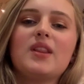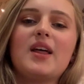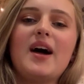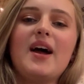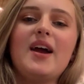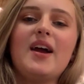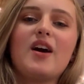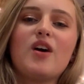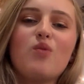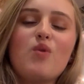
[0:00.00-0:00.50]

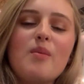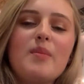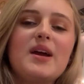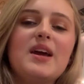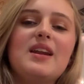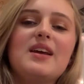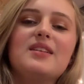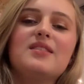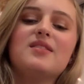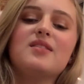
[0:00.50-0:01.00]
like a
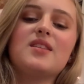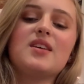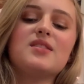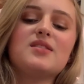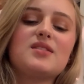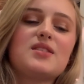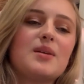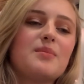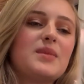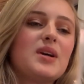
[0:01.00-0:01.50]
woman and then
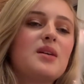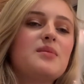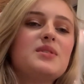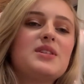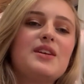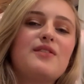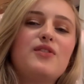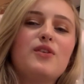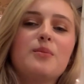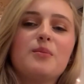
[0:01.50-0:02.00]
sometimes
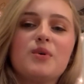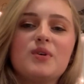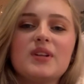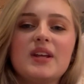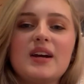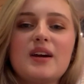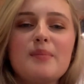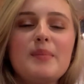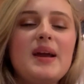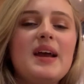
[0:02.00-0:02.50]
they feel more
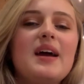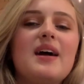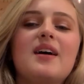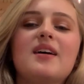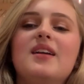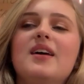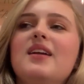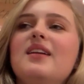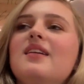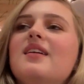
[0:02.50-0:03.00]
like a
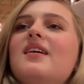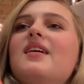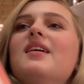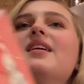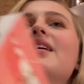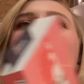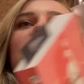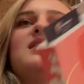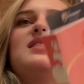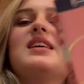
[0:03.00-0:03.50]
man, and
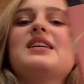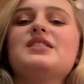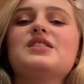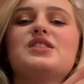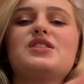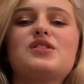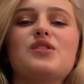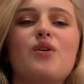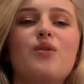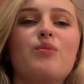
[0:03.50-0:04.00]
they
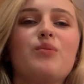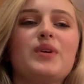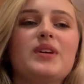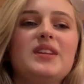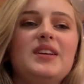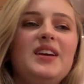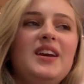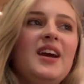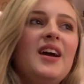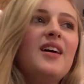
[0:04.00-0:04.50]
just don't
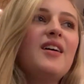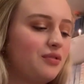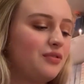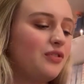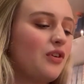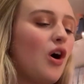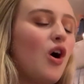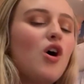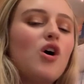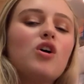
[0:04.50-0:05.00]
really
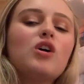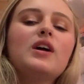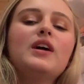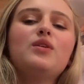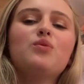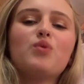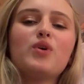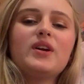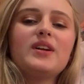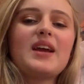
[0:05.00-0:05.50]
fall
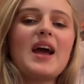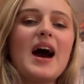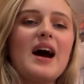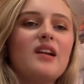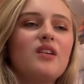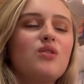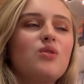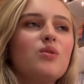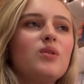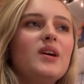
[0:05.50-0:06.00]
in one
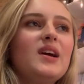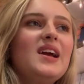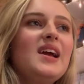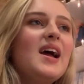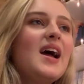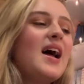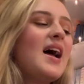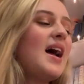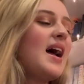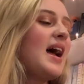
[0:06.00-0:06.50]
category.
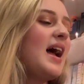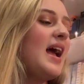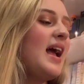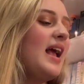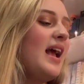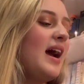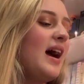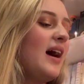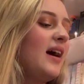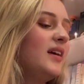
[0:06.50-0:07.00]

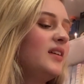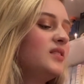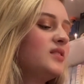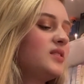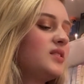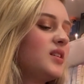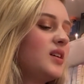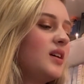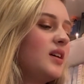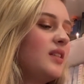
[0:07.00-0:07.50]
And
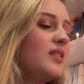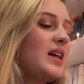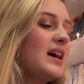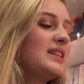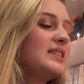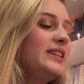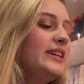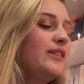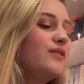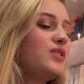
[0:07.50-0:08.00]

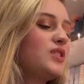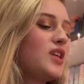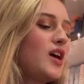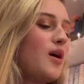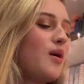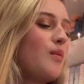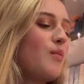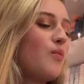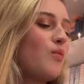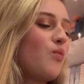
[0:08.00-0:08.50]
that leaves
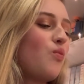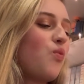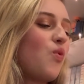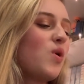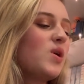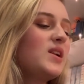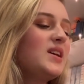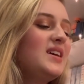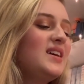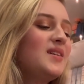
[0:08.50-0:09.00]
them
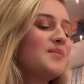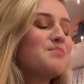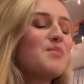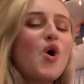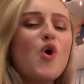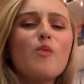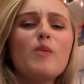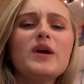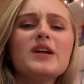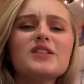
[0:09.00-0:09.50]
wanting
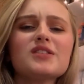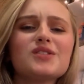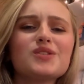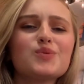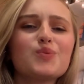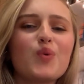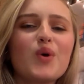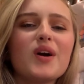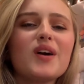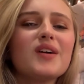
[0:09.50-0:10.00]

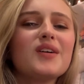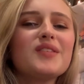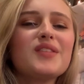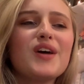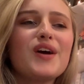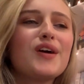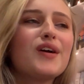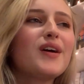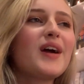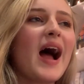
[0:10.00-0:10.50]
moments where
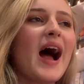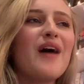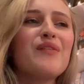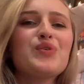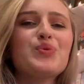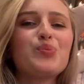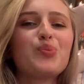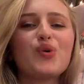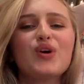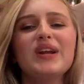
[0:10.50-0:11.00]
they're
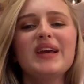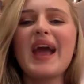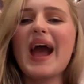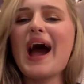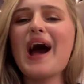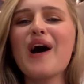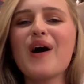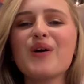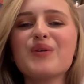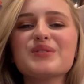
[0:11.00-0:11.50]
having pretty
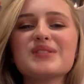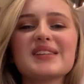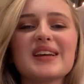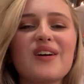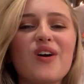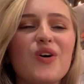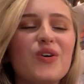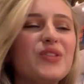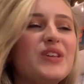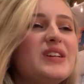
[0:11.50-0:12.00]
gowns
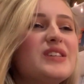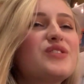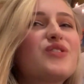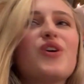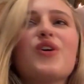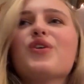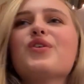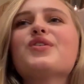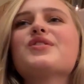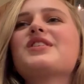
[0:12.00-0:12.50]
like all these
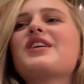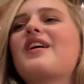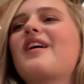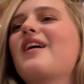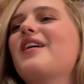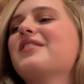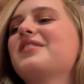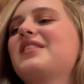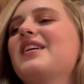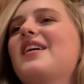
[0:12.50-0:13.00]
girls that are
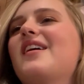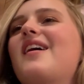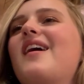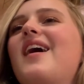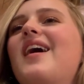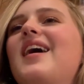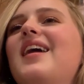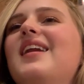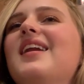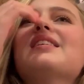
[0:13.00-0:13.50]
out there.
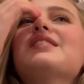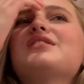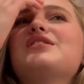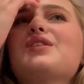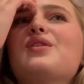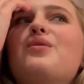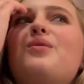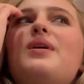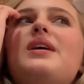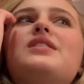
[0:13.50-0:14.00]
And
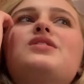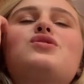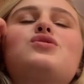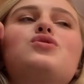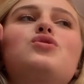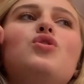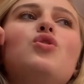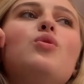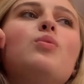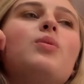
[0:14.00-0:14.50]
so it's
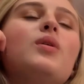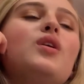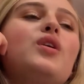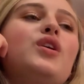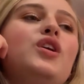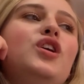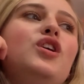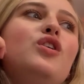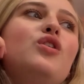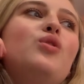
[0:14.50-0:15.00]
super
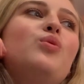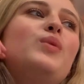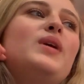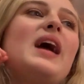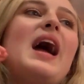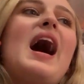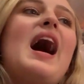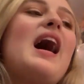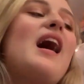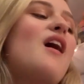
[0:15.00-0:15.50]
cute. We
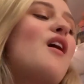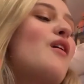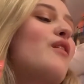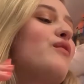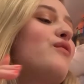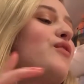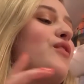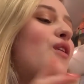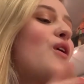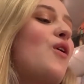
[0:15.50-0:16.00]

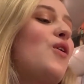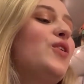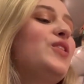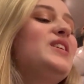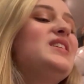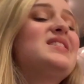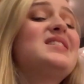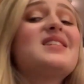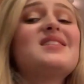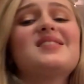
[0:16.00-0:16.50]
have all
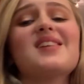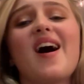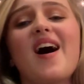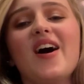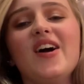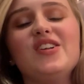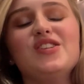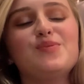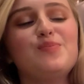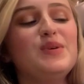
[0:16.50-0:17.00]
these
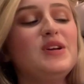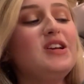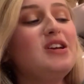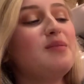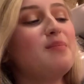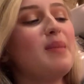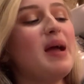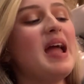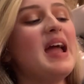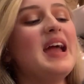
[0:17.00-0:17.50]
designs
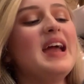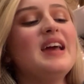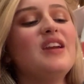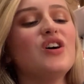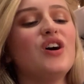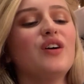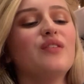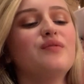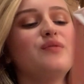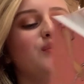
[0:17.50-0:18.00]
being made
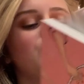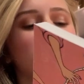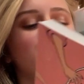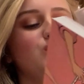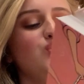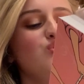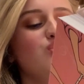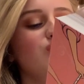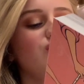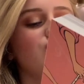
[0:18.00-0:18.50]
of
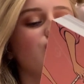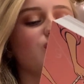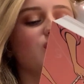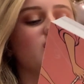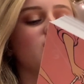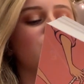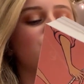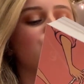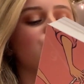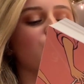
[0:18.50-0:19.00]

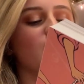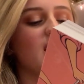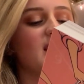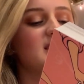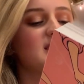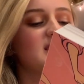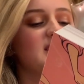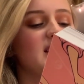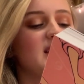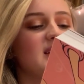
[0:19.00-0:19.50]
beautiful
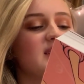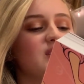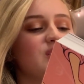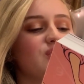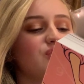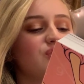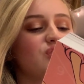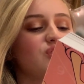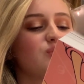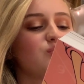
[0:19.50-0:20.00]
dresses.
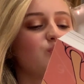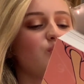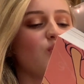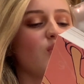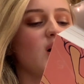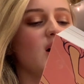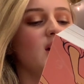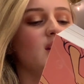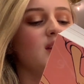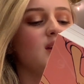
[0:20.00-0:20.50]
There's this
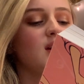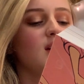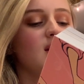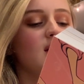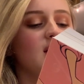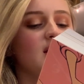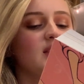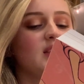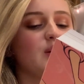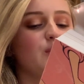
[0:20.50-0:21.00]
one
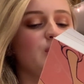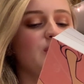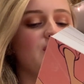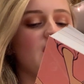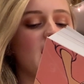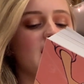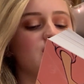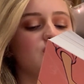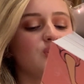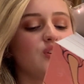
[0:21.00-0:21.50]
that we've
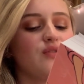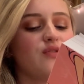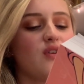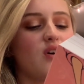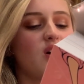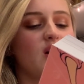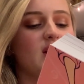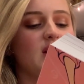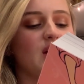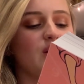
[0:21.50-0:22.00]
had so
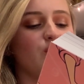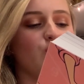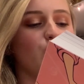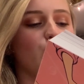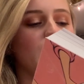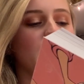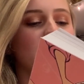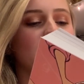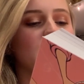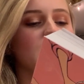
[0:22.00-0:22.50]
far and I
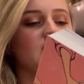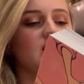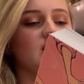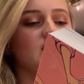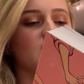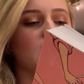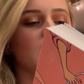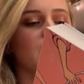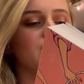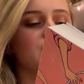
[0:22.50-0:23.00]
really
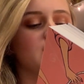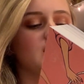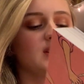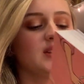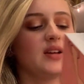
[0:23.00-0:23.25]
loved it.